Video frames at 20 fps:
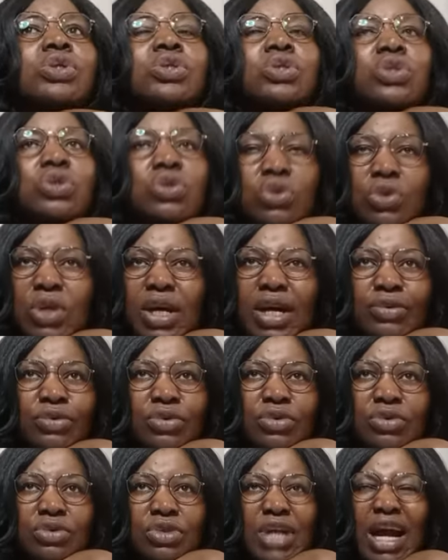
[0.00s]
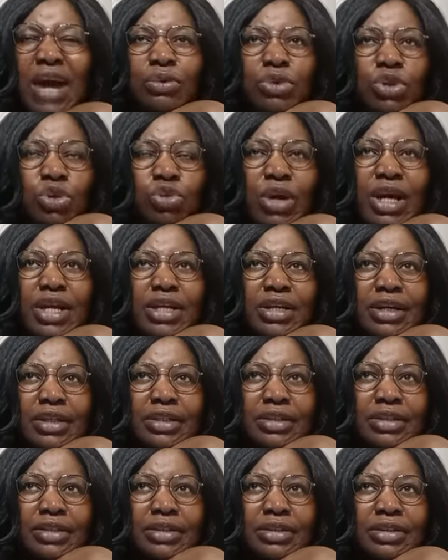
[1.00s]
so I won't try that